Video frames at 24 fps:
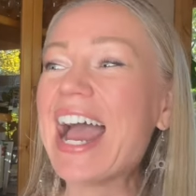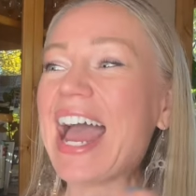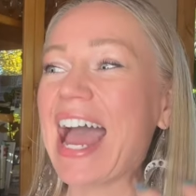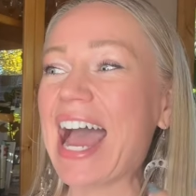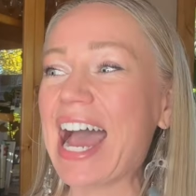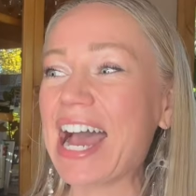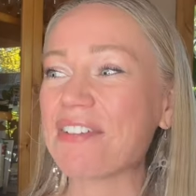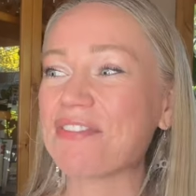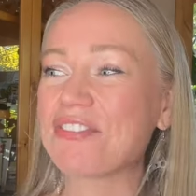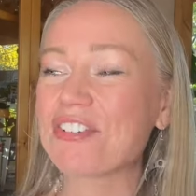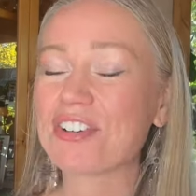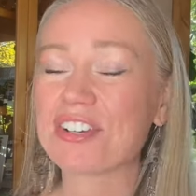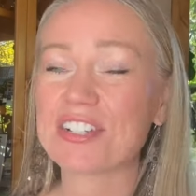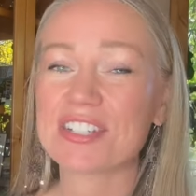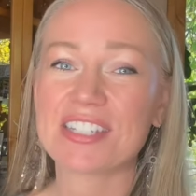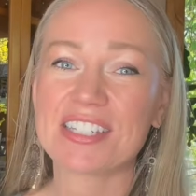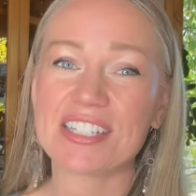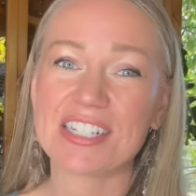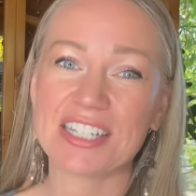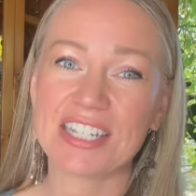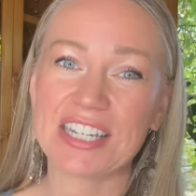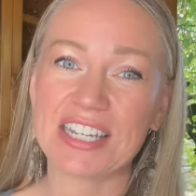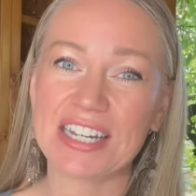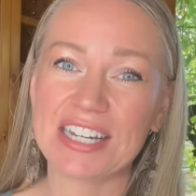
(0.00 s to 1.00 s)
after
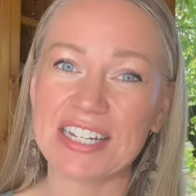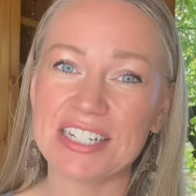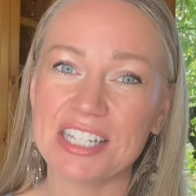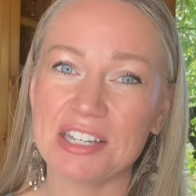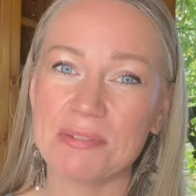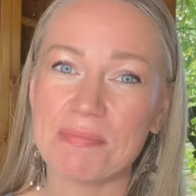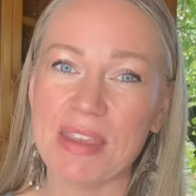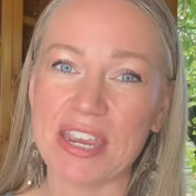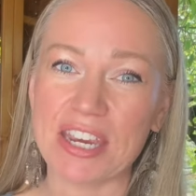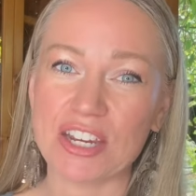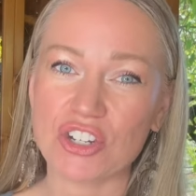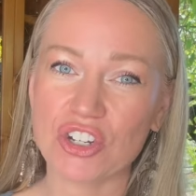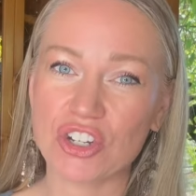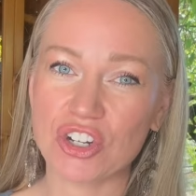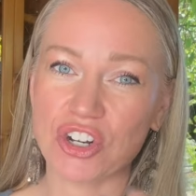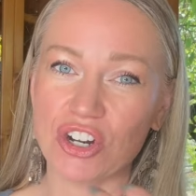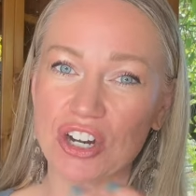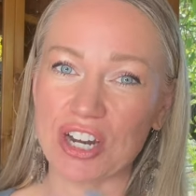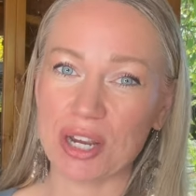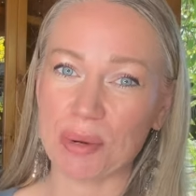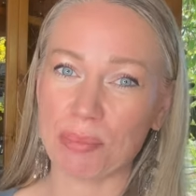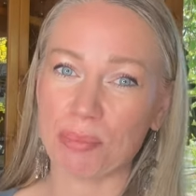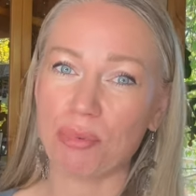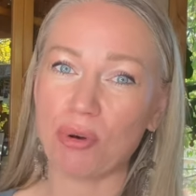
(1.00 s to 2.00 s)
distilling it to make sure
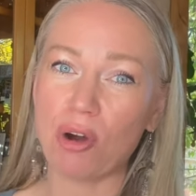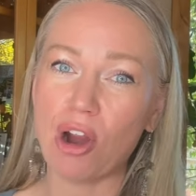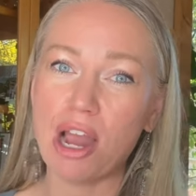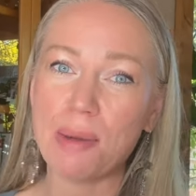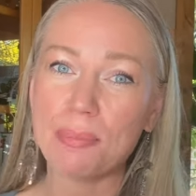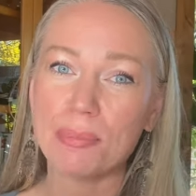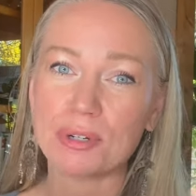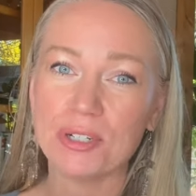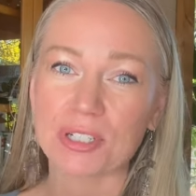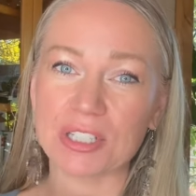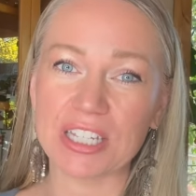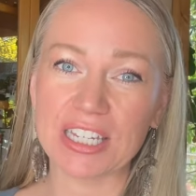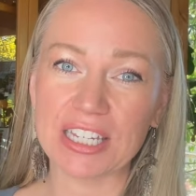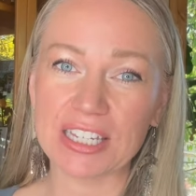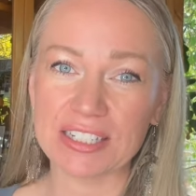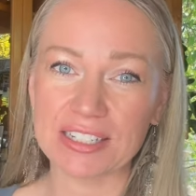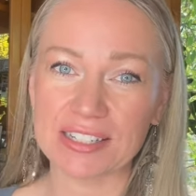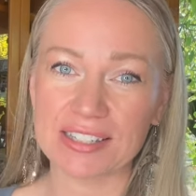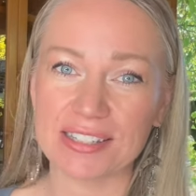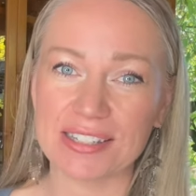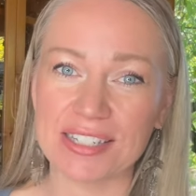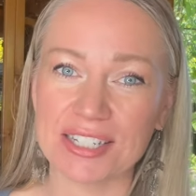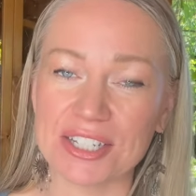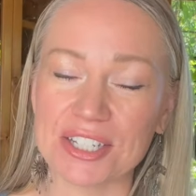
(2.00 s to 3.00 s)
it properly
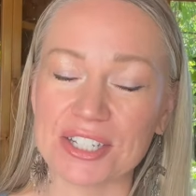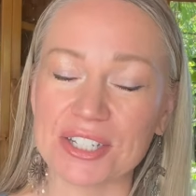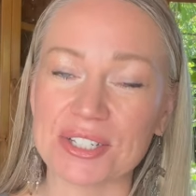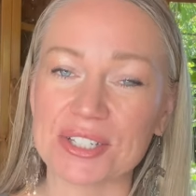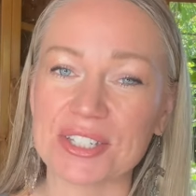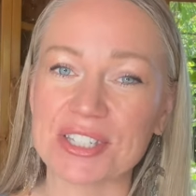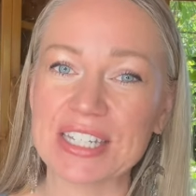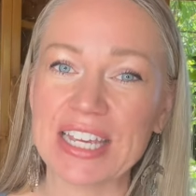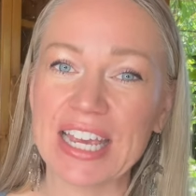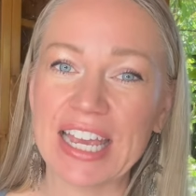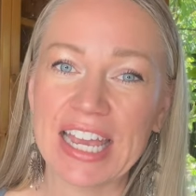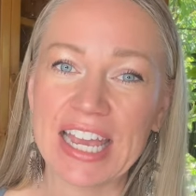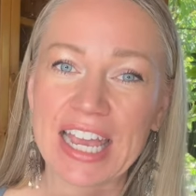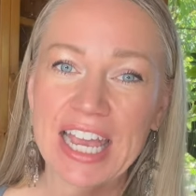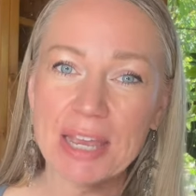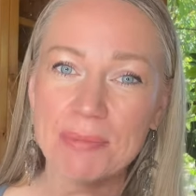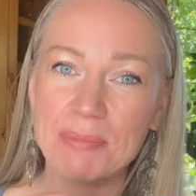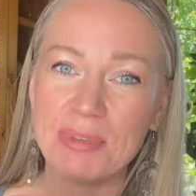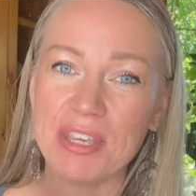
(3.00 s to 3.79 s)
distills and